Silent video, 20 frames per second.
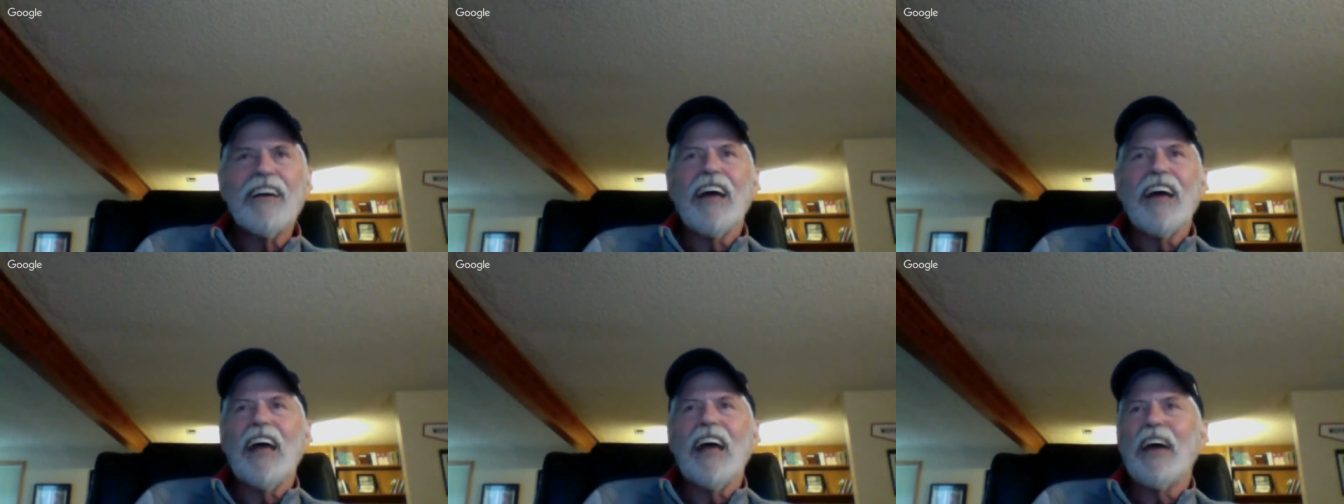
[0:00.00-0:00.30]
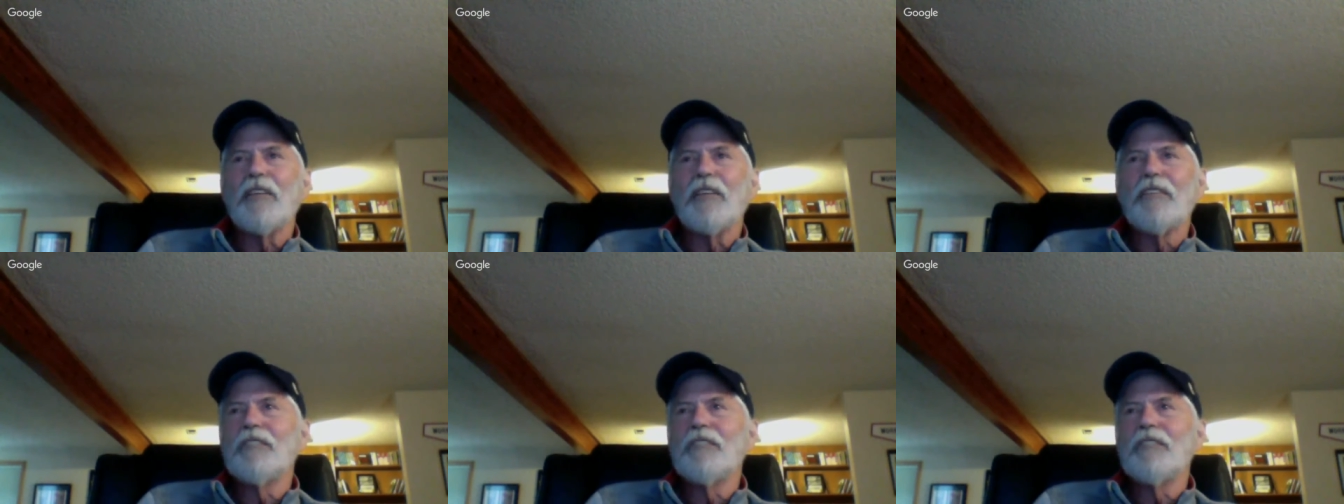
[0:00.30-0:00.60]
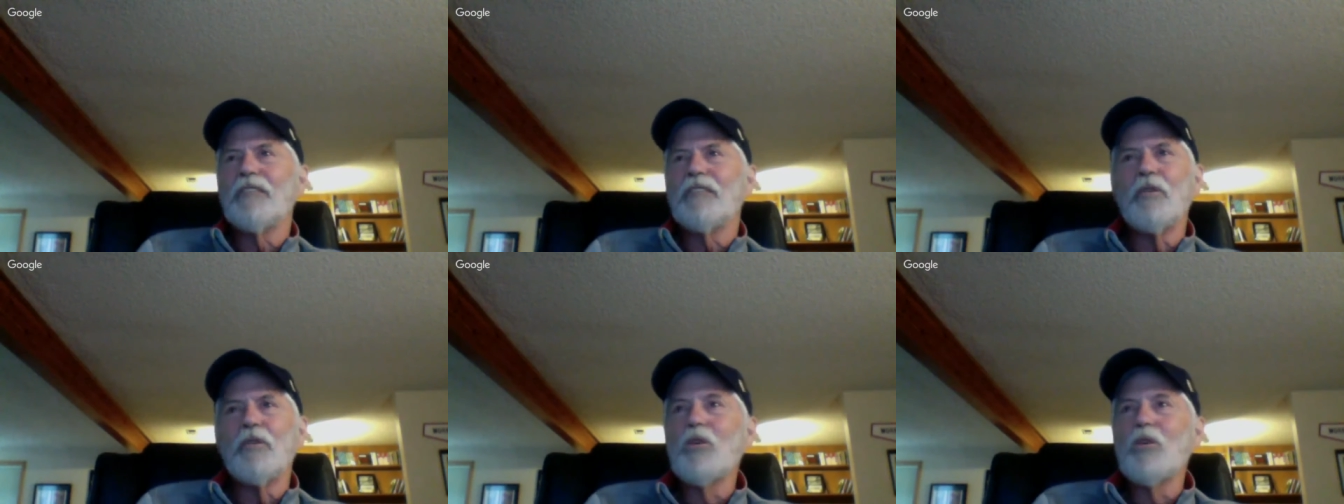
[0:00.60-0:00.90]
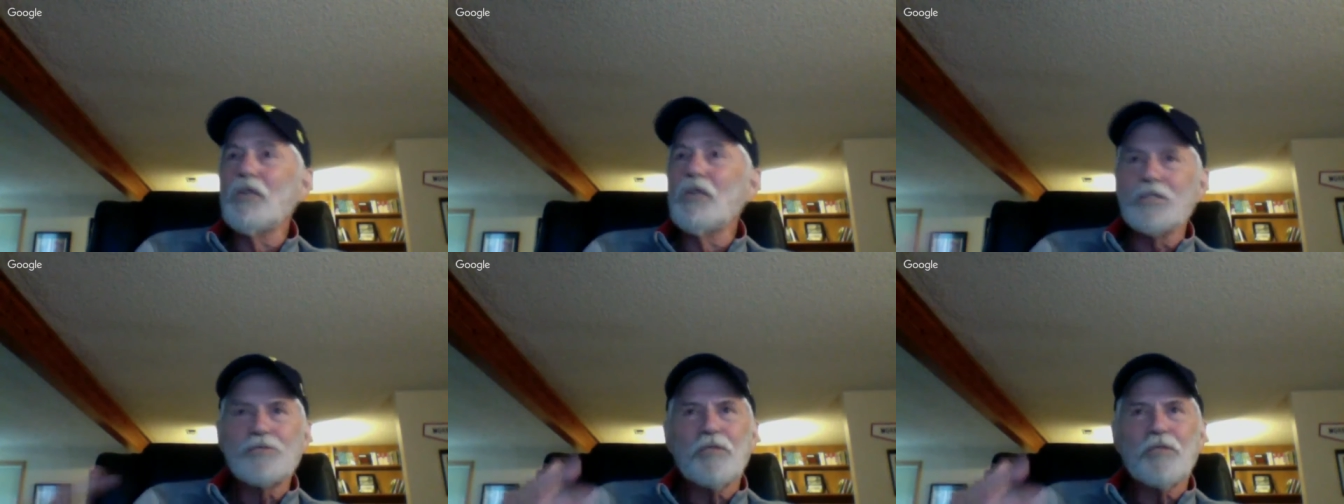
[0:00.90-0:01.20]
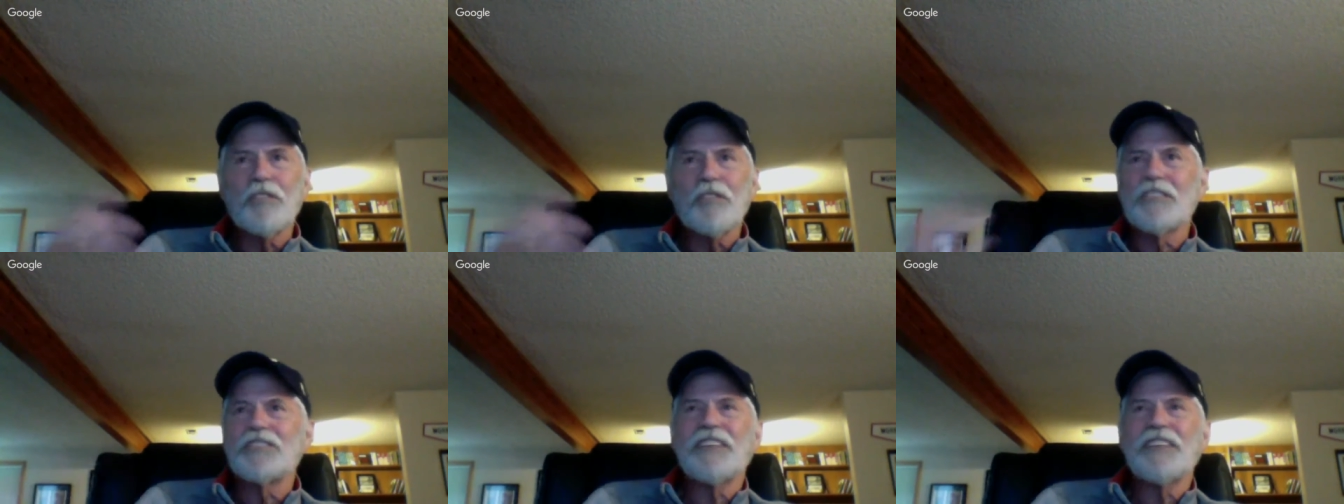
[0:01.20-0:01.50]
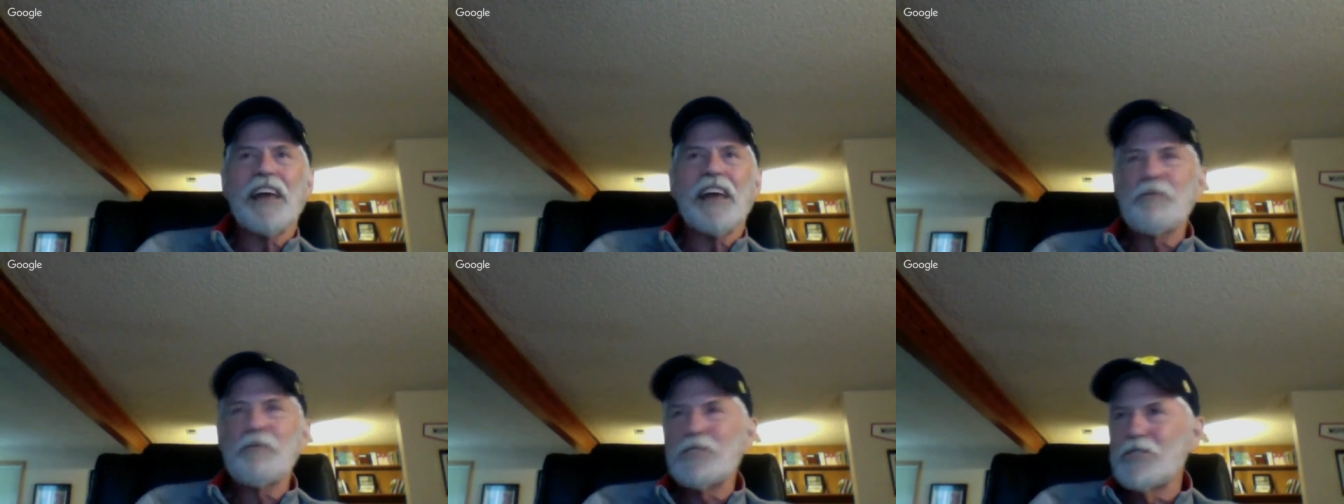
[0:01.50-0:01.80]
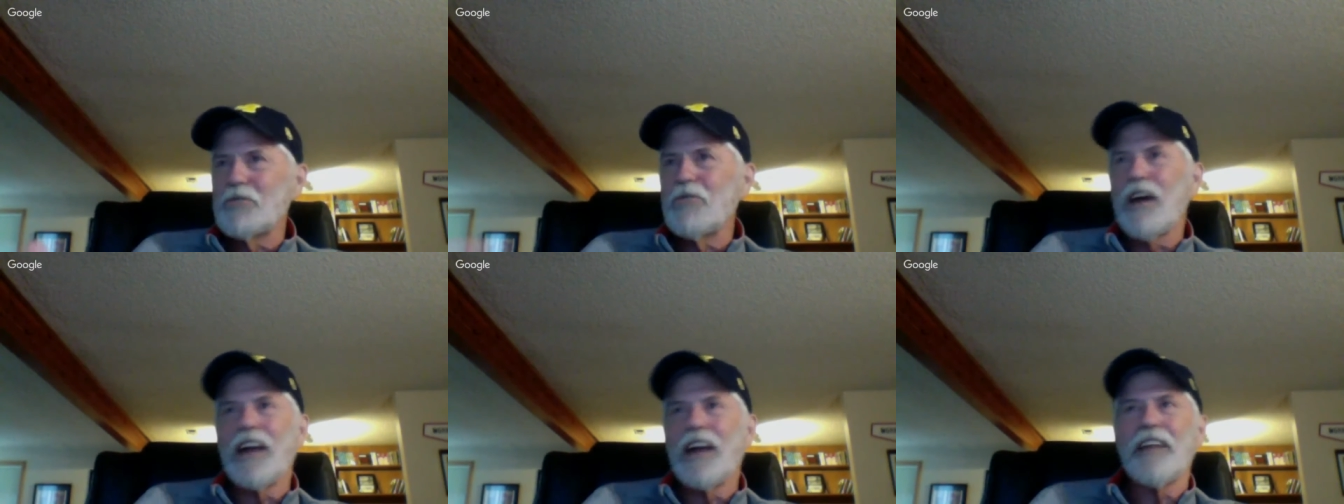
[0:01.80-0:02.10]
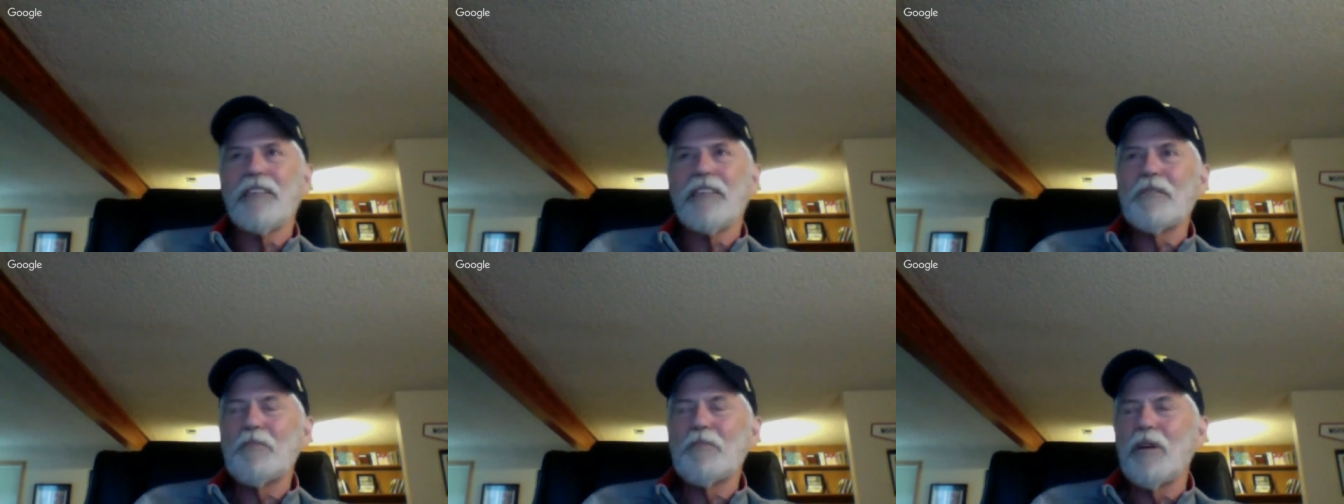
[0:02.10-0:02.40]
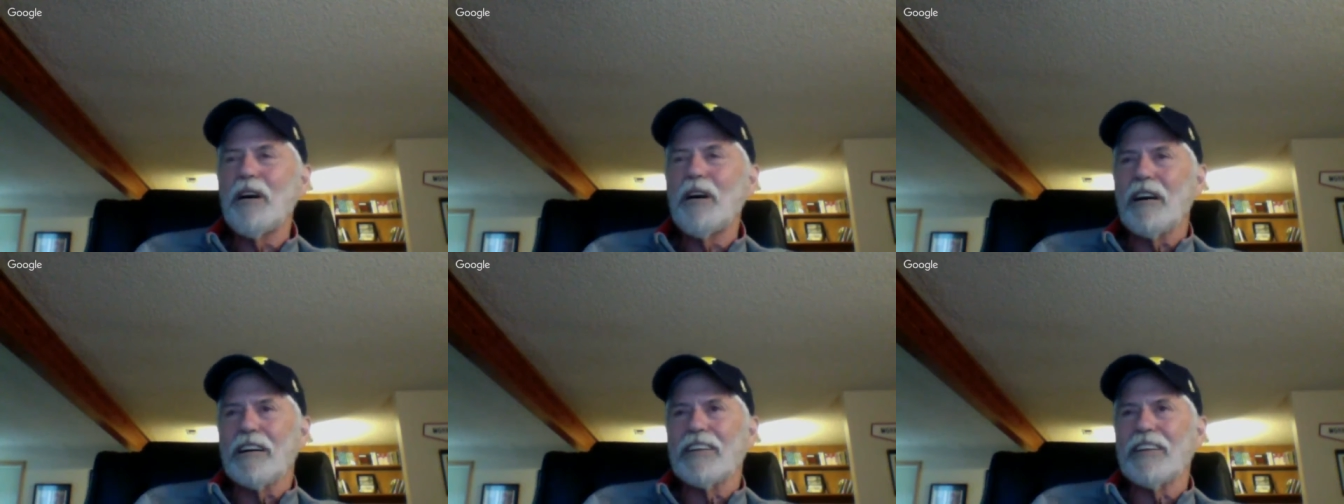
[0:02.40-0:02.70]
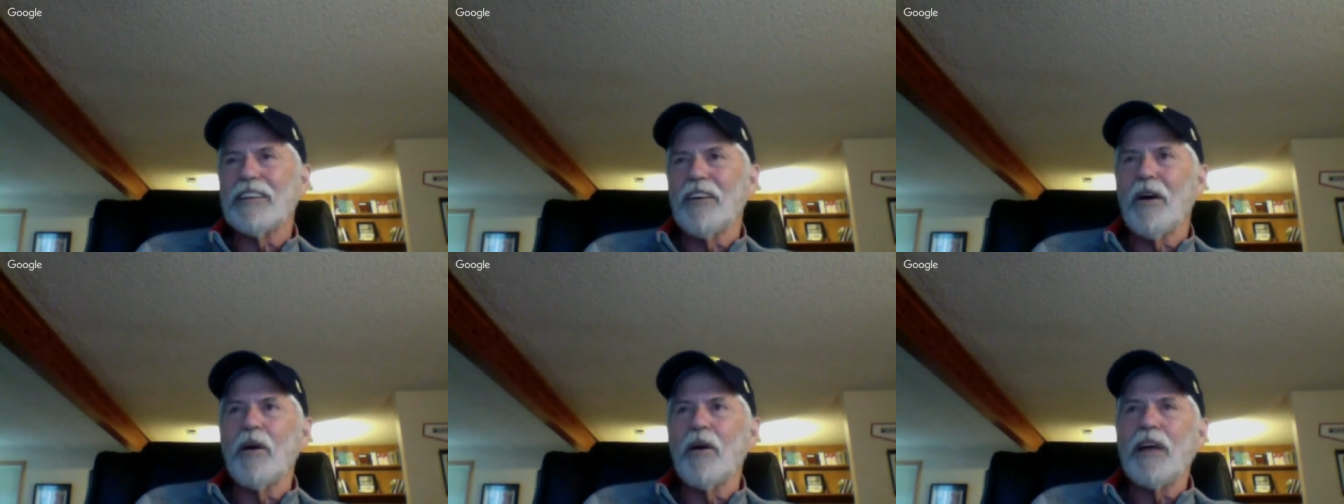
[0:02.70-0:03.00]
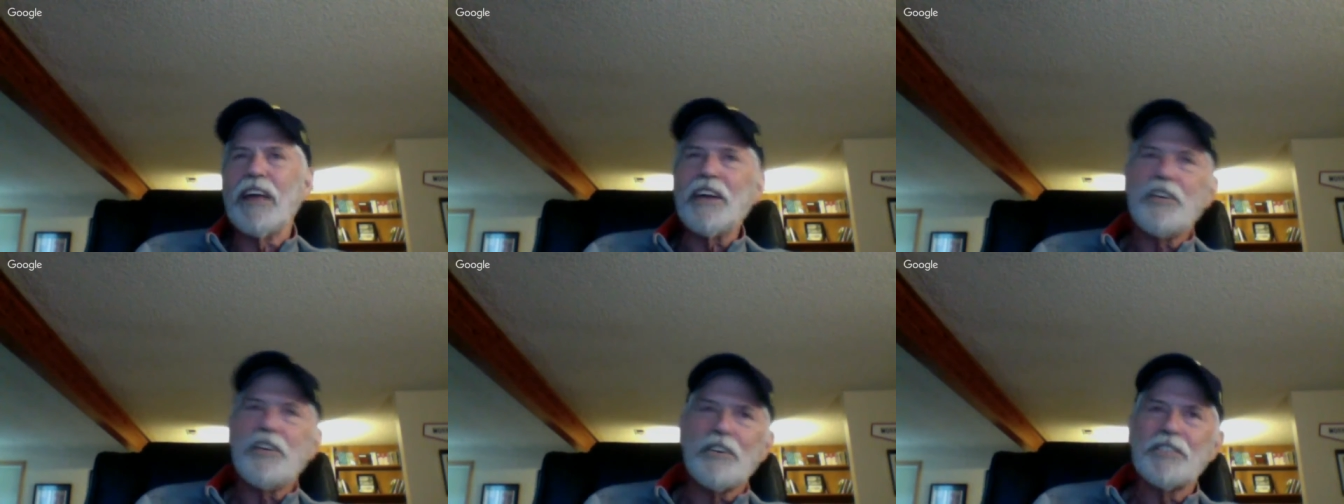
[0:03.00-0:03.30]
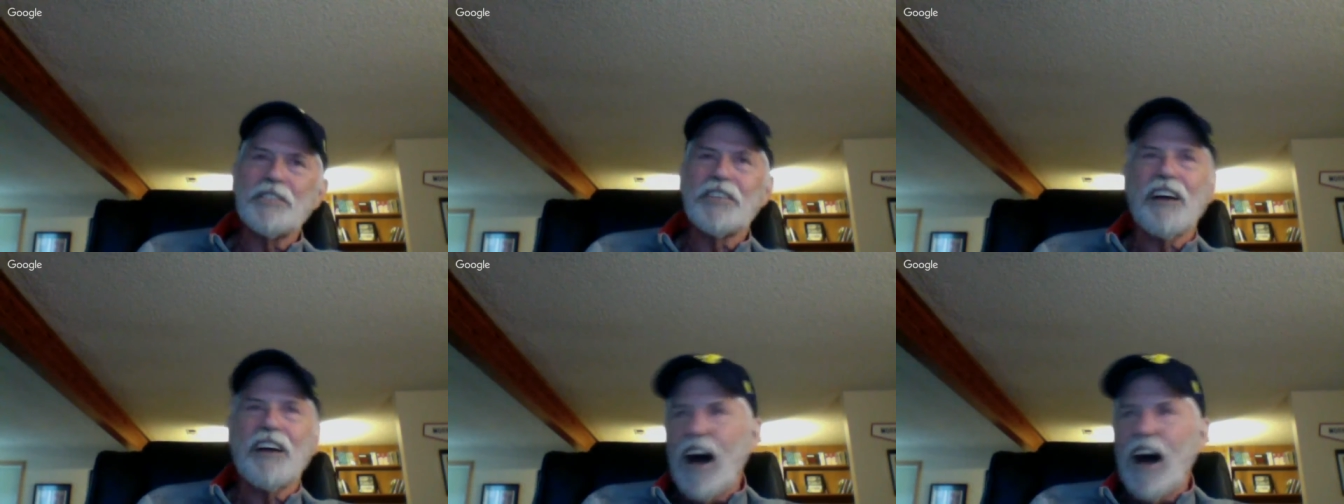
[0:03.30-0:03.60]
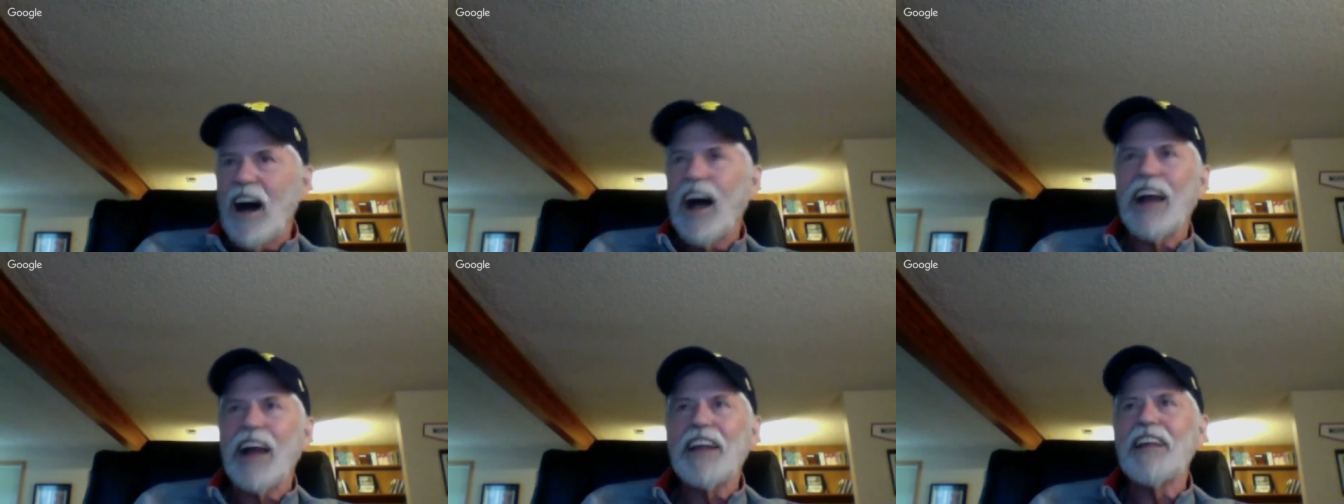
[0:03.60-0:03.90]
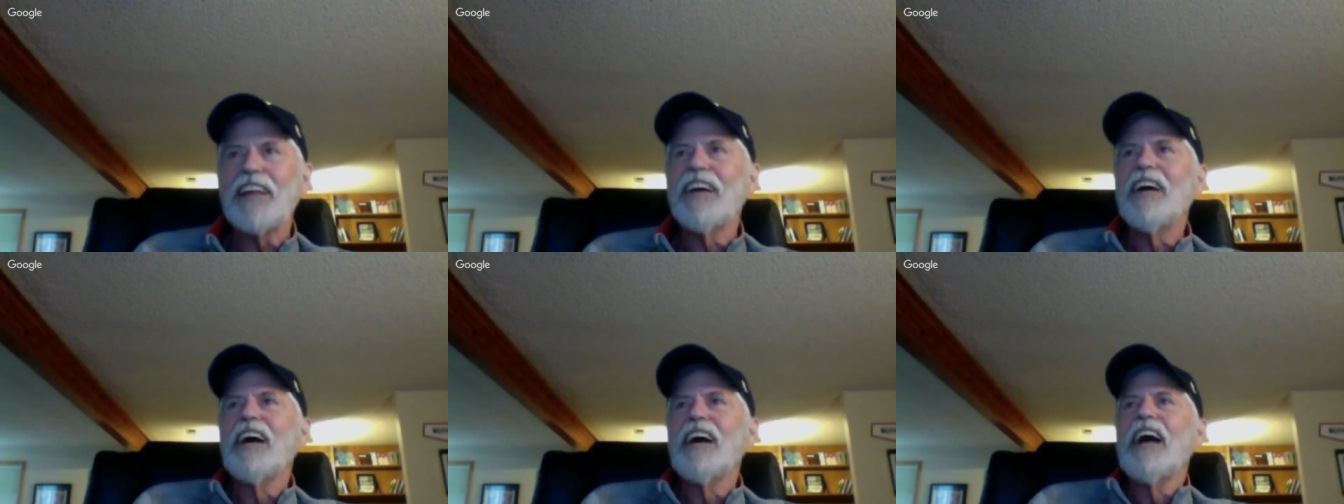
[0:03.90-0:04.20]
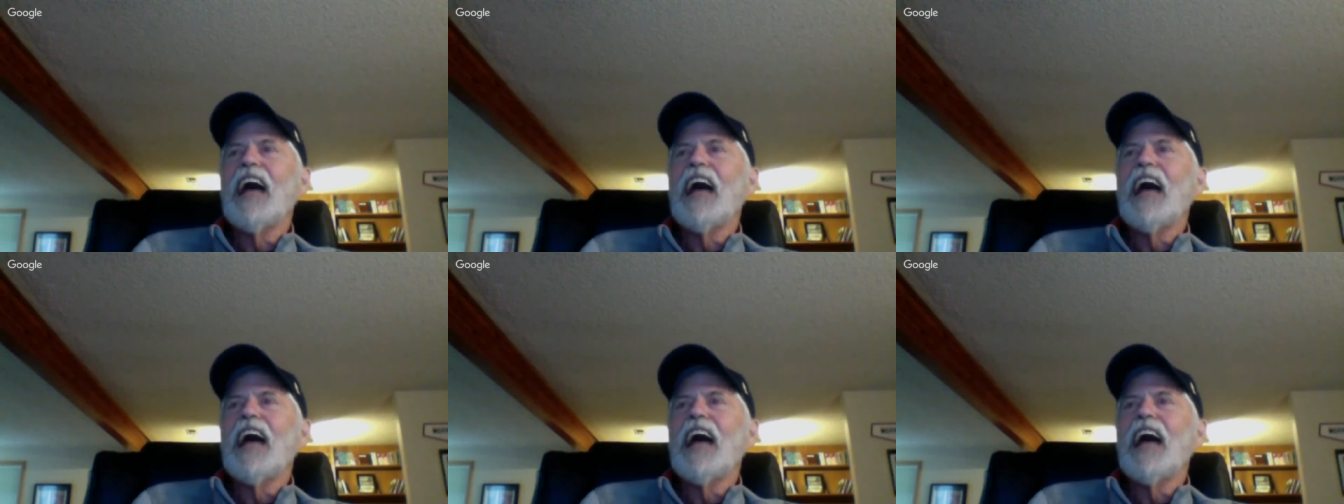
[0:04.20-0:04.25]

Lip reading: and the rules were the same as you read in the book. You know, he couldn't guide.